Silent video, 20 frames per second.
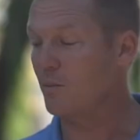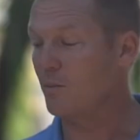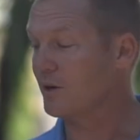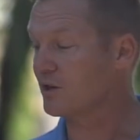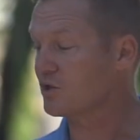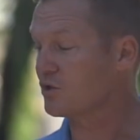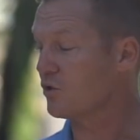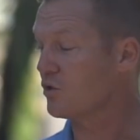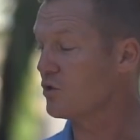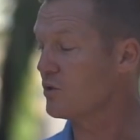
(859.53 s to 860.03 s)

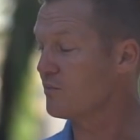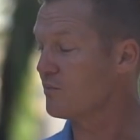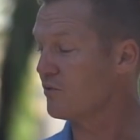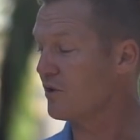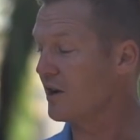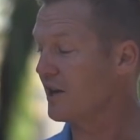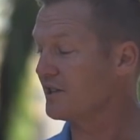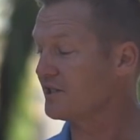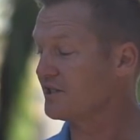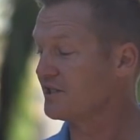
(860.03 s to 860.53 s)
make sure you
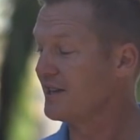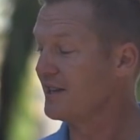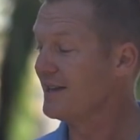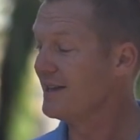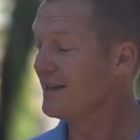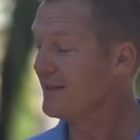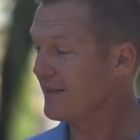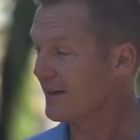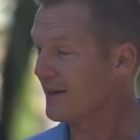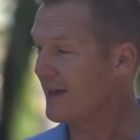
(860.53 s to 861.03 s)
press
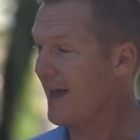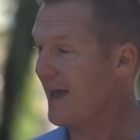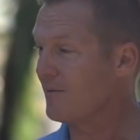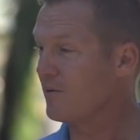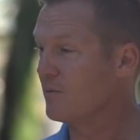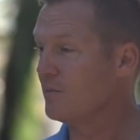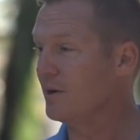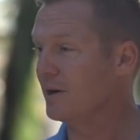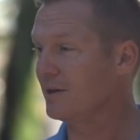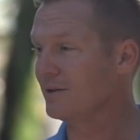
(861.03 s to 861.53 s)
the
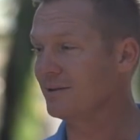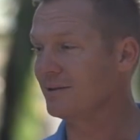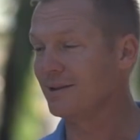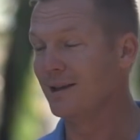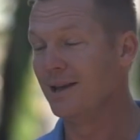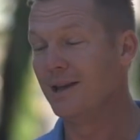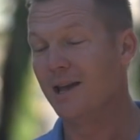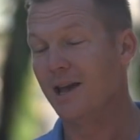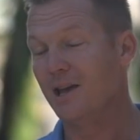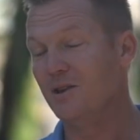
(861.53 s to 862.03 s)
camera button
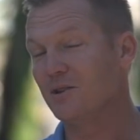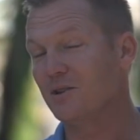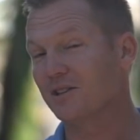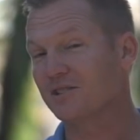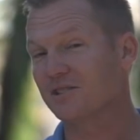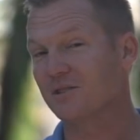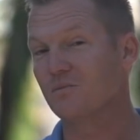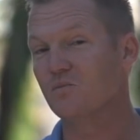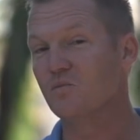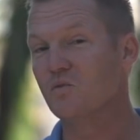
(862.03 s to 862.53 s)
and you get
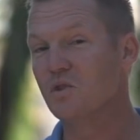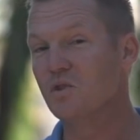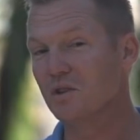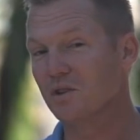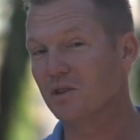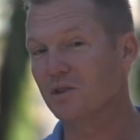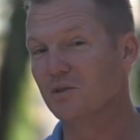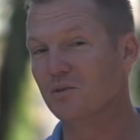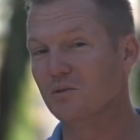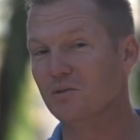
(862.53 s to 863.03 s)
some
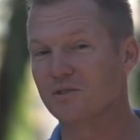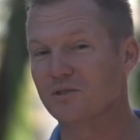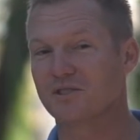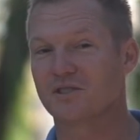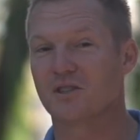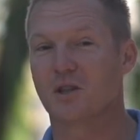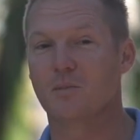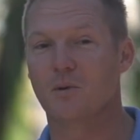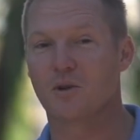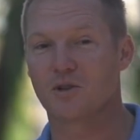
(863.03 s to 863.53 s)
really cool
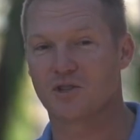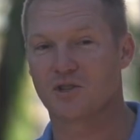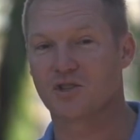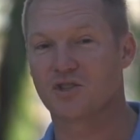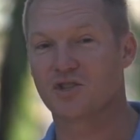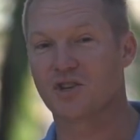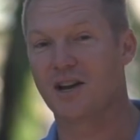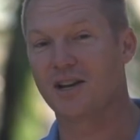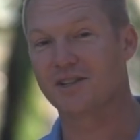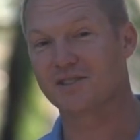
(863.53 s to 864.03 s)
slow motion
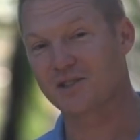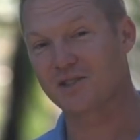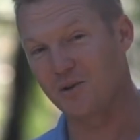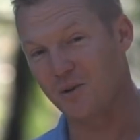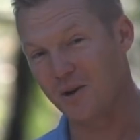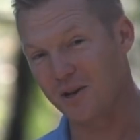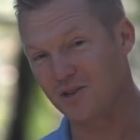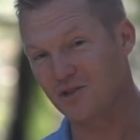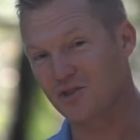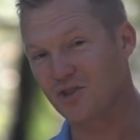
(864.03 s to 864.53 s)
shots. Go
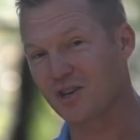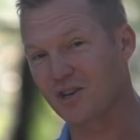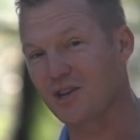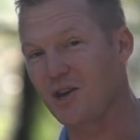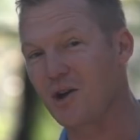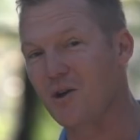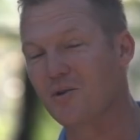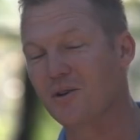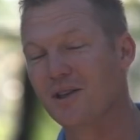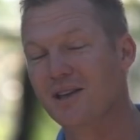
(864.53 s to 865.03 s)
ahead and check
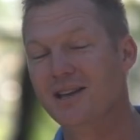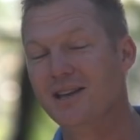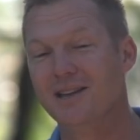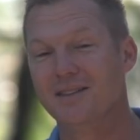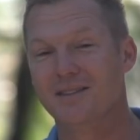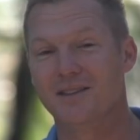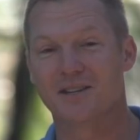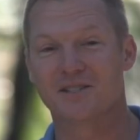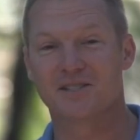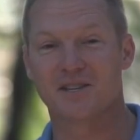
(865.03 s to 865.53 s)
out
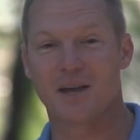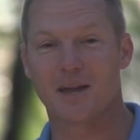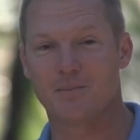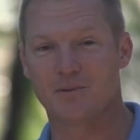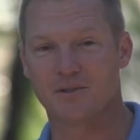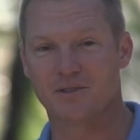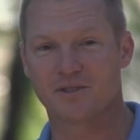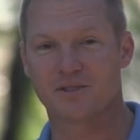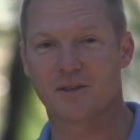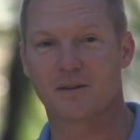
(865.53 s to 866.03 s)
the
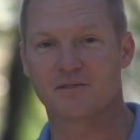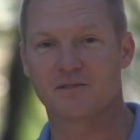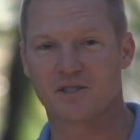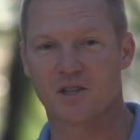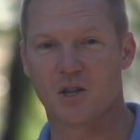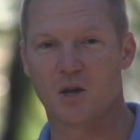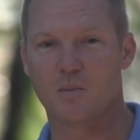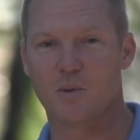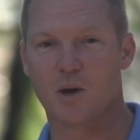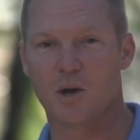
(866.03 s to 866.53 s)
examples of
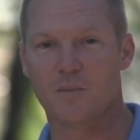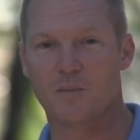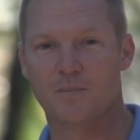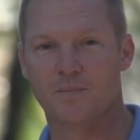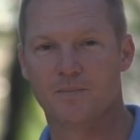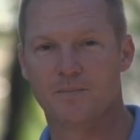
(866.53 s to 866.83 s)
slow-mo.